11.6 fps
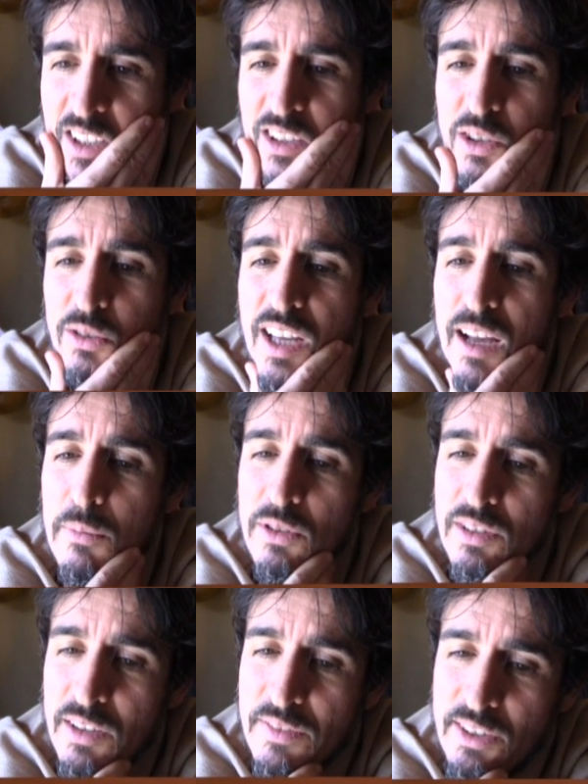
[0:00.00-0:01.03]
So
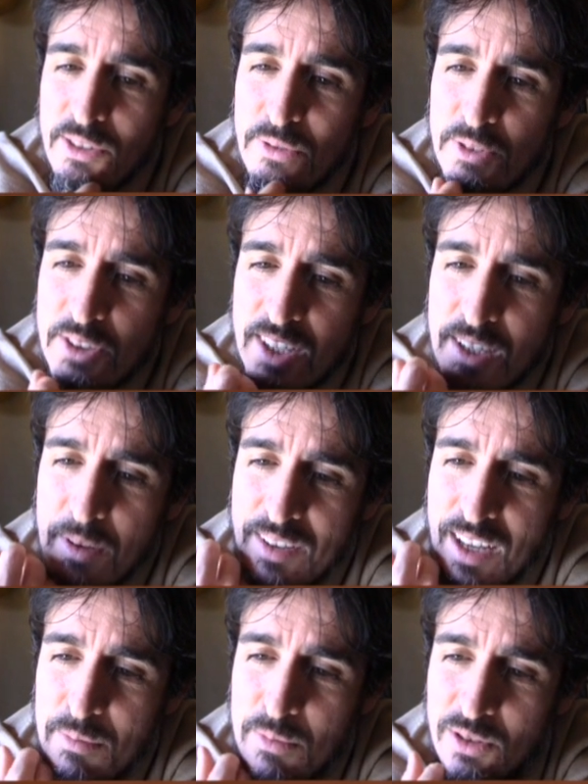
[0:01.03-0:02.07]
topmost love, that's the first thing about
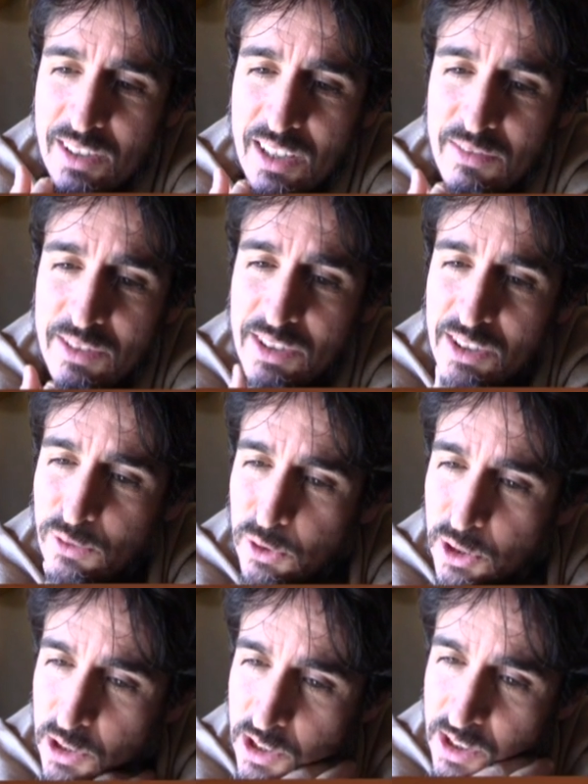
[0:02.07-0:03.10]
topmost love, is it's for
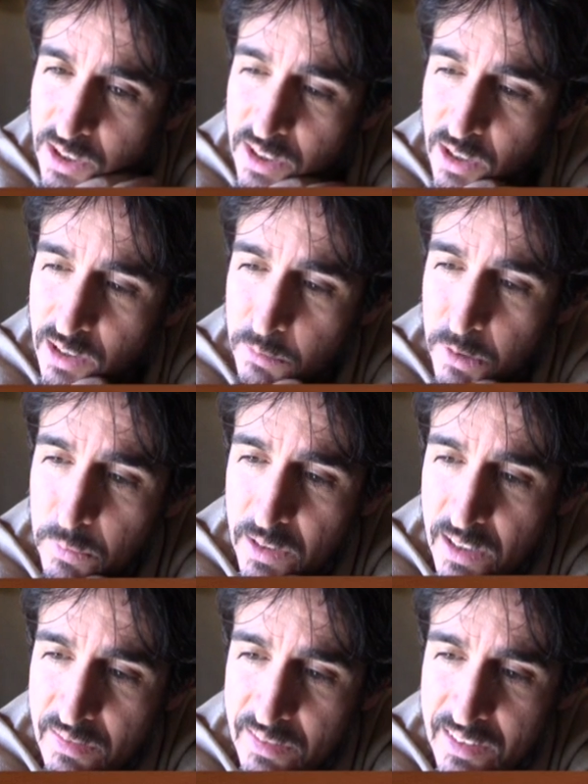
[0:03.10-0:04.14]
Krishna, the ultimate
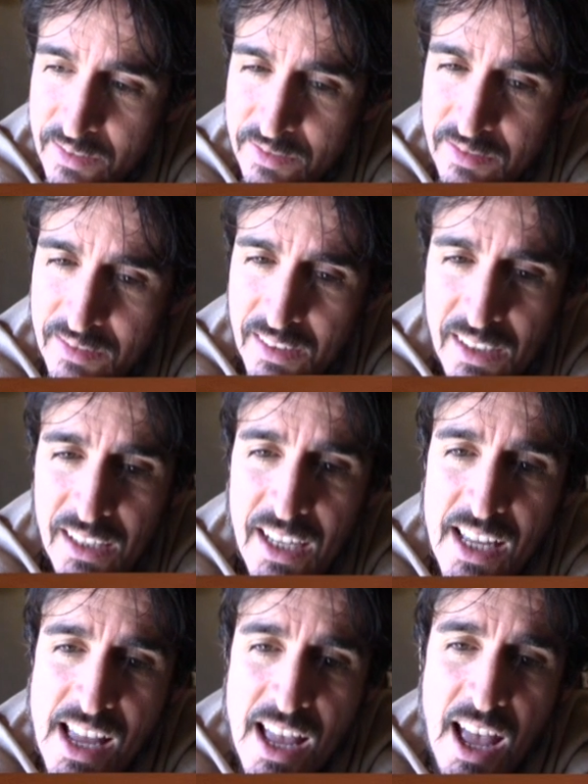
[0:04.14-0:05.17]
beloved.
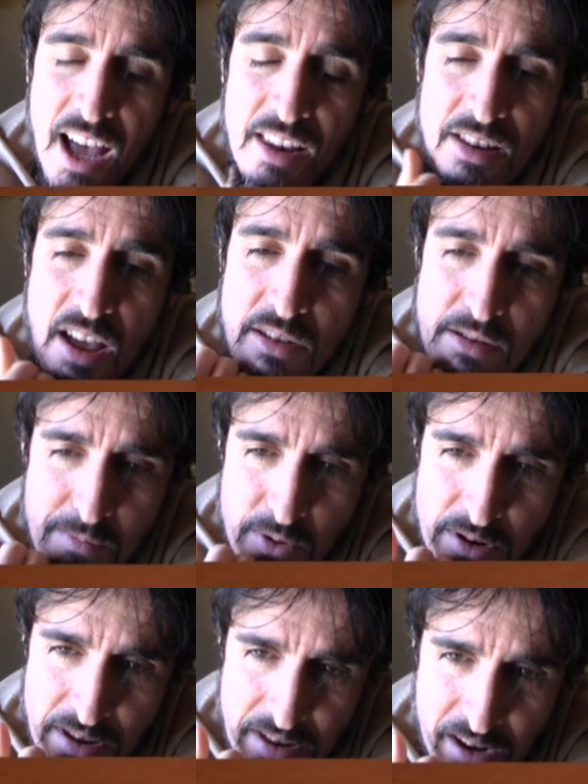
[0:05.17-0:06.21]
Another
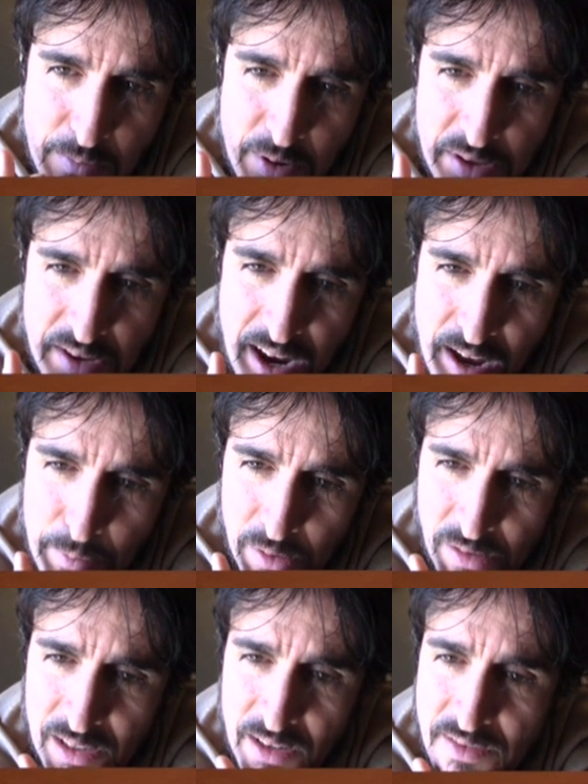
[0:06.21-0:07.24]
important thing about
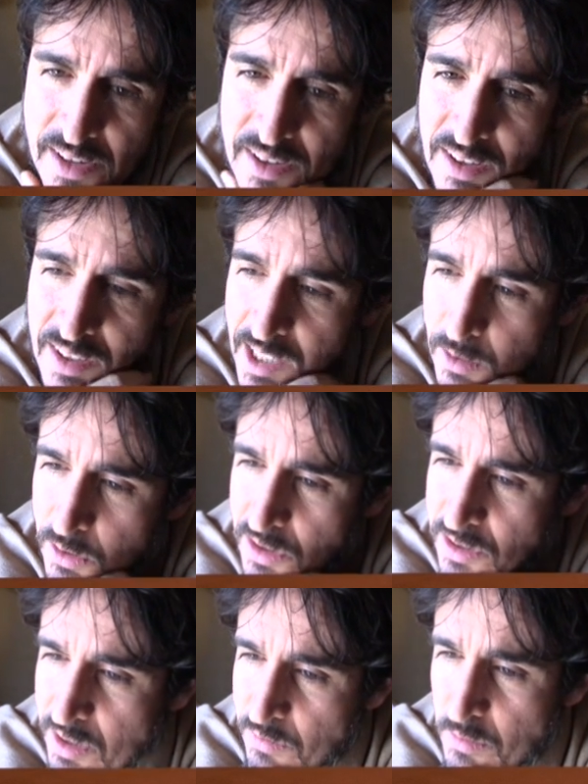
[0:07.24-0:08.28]
topmost love that
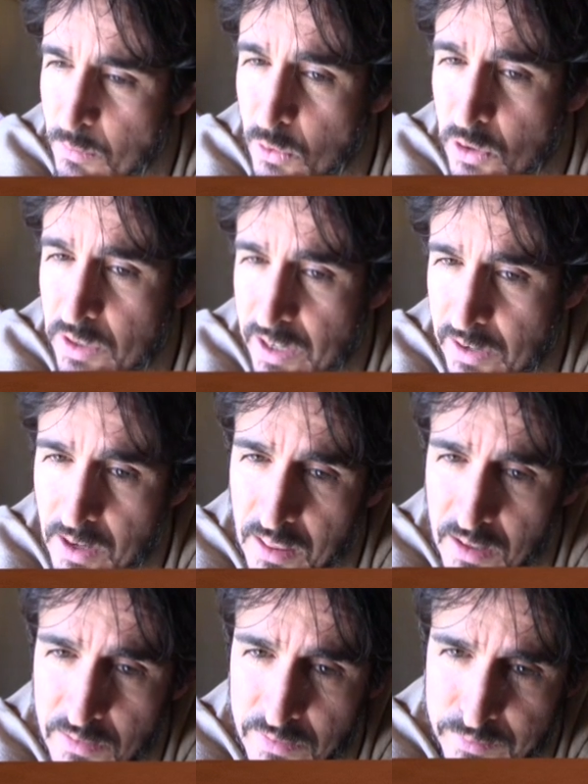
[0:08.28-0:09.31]
distinguishes it from ordinary
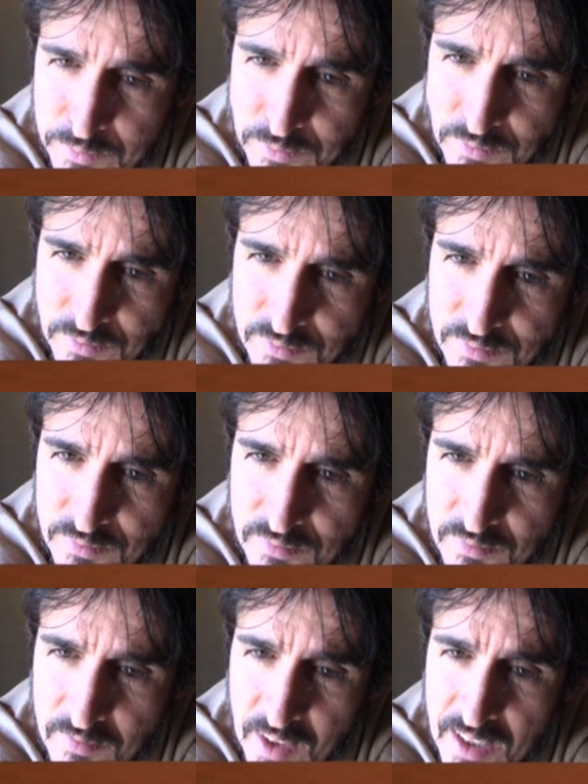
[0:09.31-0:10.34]
love
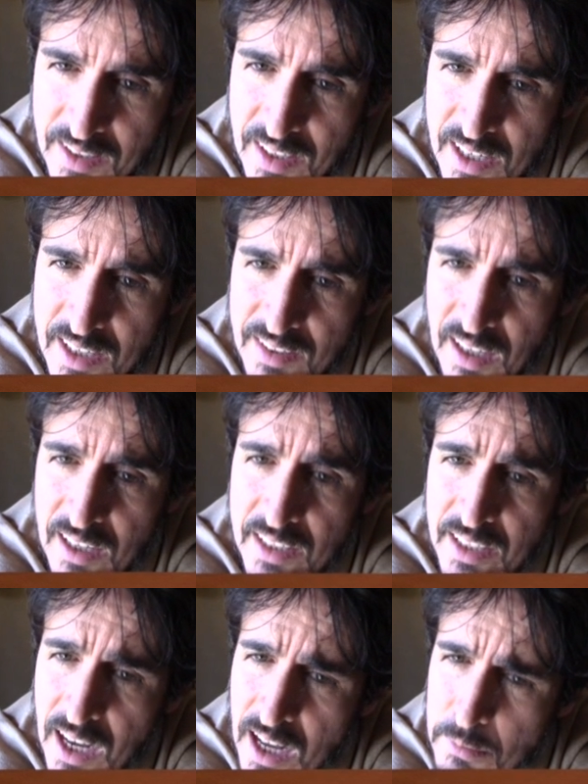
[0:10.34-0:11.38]
is that it's
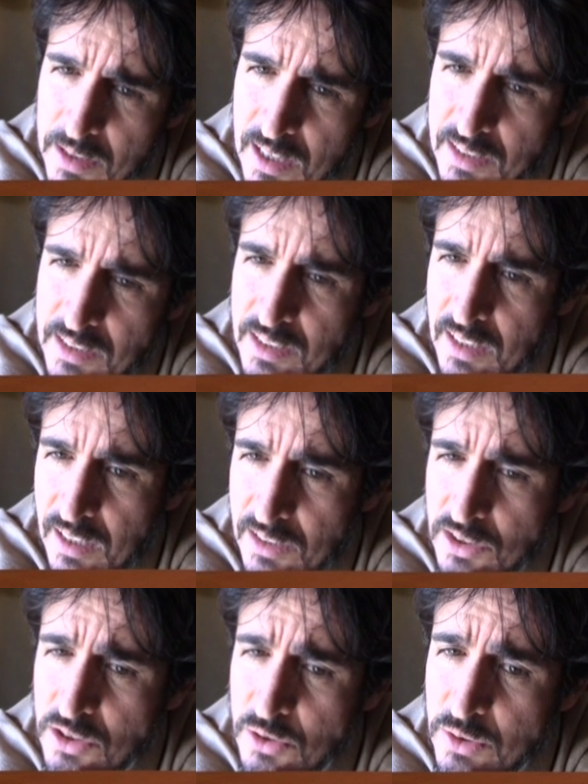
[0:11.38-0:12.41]
anya bilashita
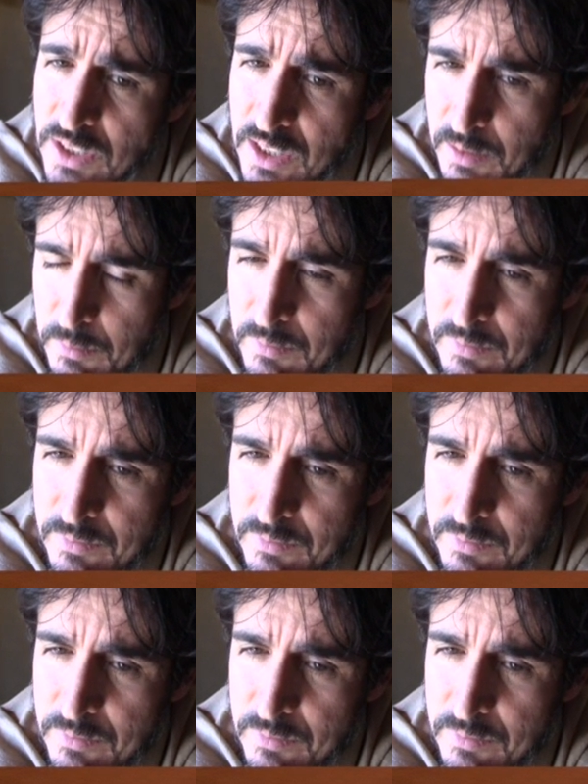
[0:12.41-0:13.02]
shunyam.